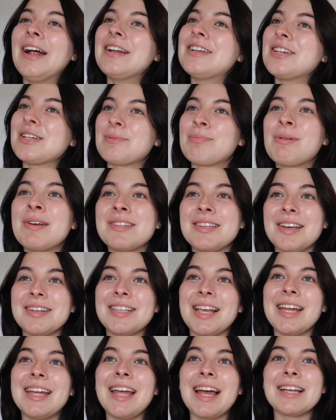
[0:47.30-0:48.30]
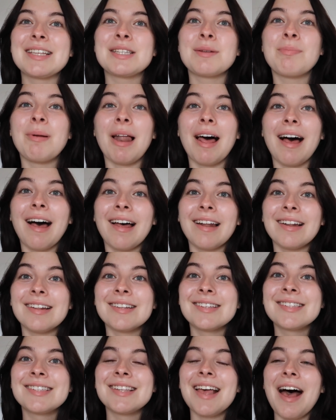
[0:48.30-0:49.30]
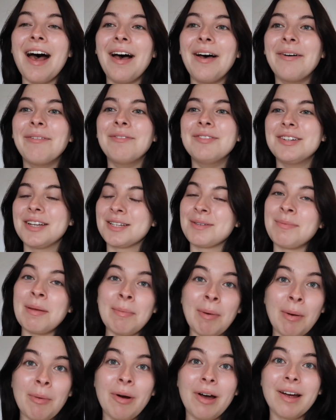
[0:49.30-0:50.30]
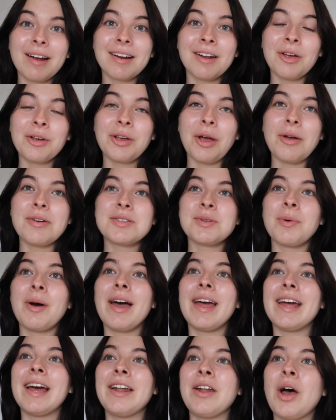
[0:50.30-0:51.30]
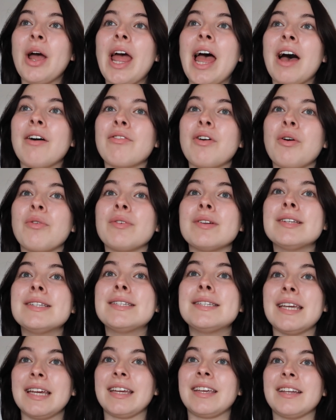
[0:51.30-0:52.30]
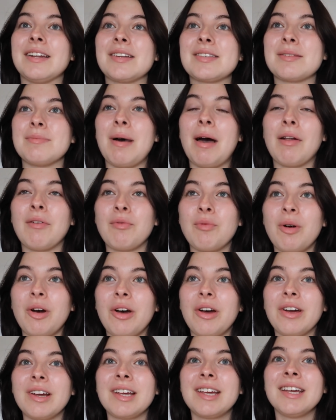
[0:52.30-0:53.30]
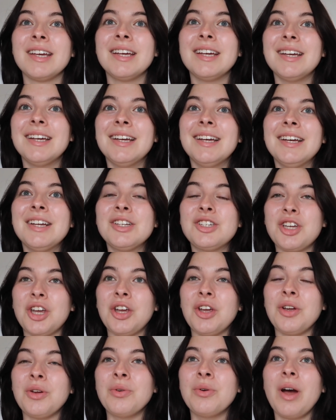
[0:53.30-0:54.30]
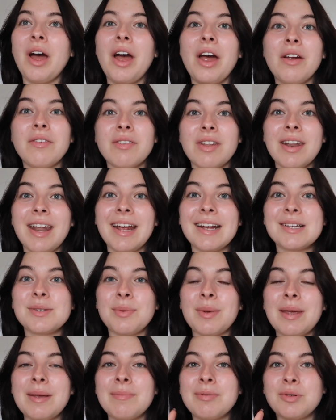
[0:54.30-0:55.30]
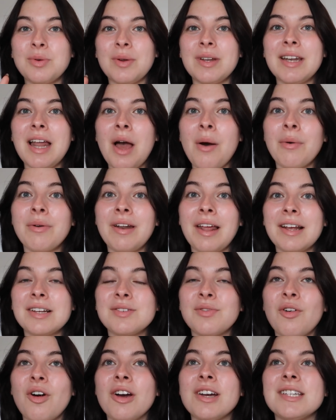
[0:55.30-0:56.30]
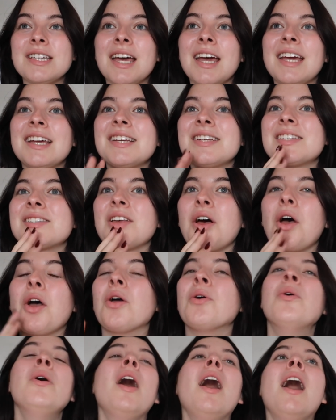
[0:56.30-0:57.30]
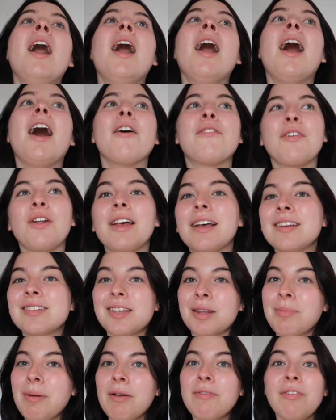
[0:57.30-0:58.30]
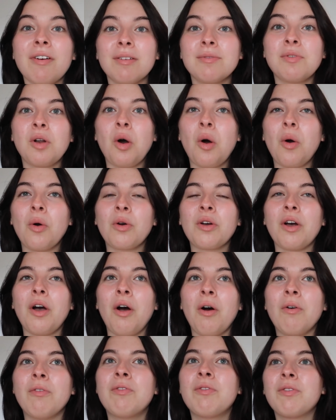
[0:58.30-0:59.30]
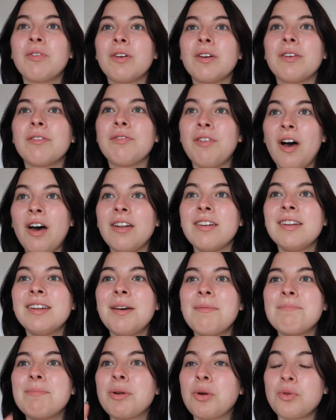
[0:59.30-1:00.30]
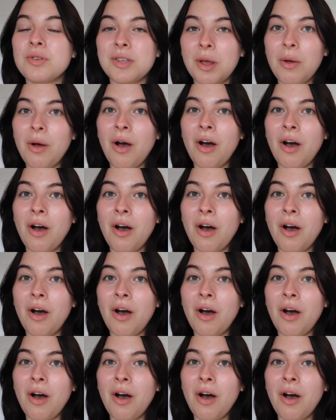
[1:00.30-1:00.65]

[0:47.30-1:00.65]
just because I say yes to plans um, doesn't mean my workload goes away and I have a ridiculous amount of work due over the next week between now and next Friday. So I feel like it's gonna be a fun vlog of fun, but also